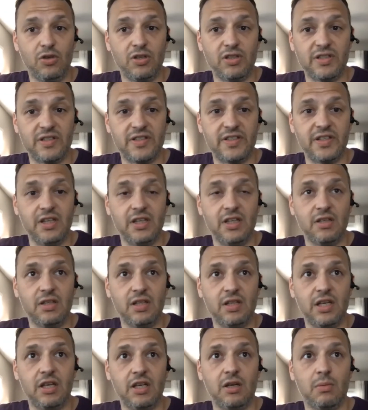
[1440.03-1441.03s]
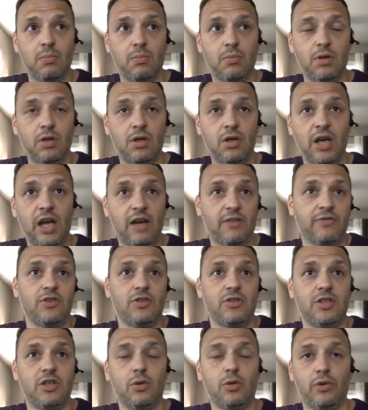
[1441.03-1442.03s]
can see him after
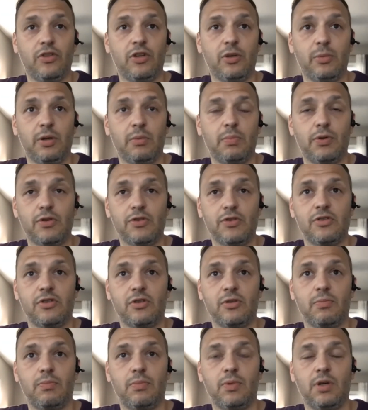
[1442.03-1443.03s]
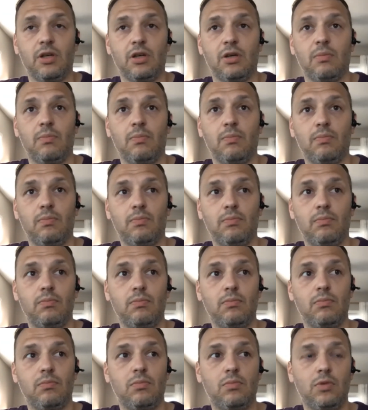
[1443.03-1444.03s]
you deal with him in a personal,
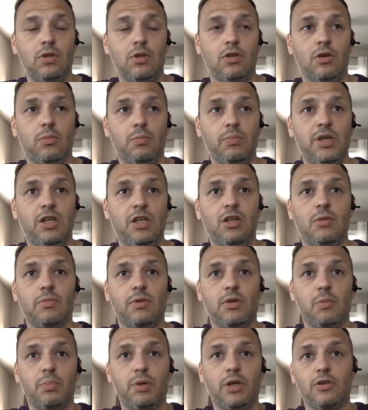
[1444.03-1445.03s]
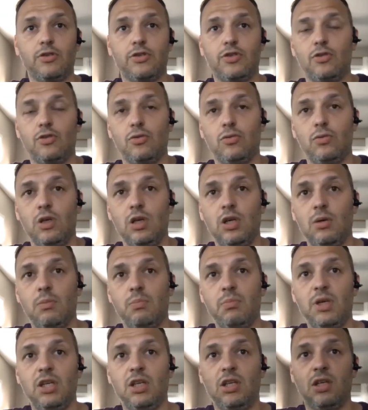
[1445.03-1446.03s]
medium compared to
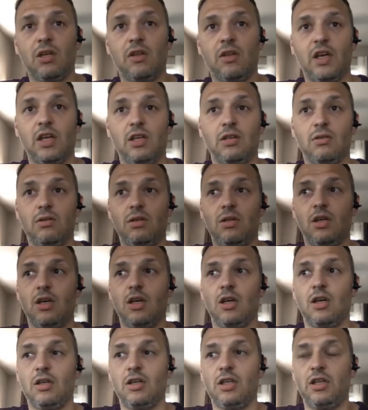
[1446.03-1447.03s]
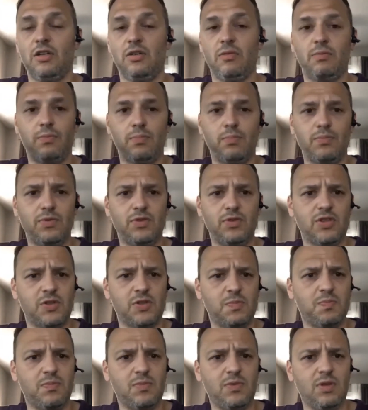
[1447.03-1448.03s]
media that he just,
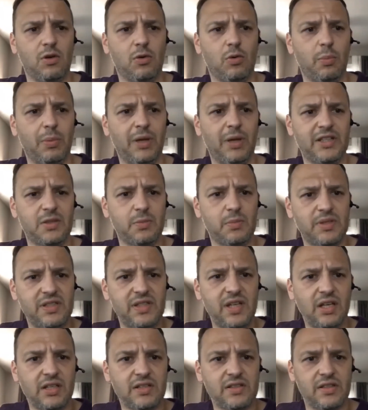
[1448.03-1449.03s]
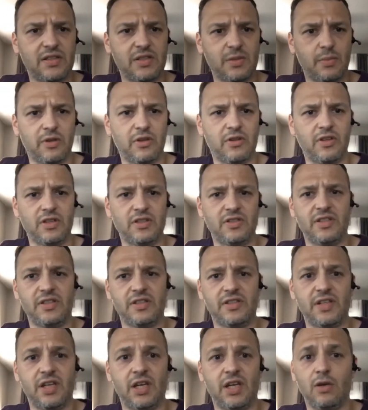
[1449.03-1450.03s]
will make some mistakes in some of the things he's
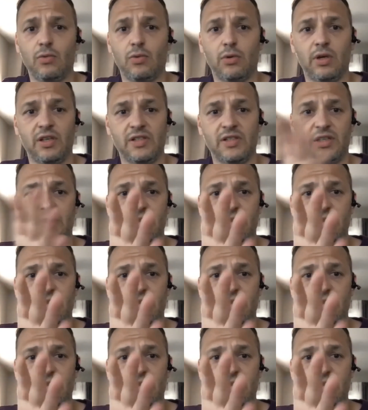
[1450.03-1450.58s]
saying. Whereas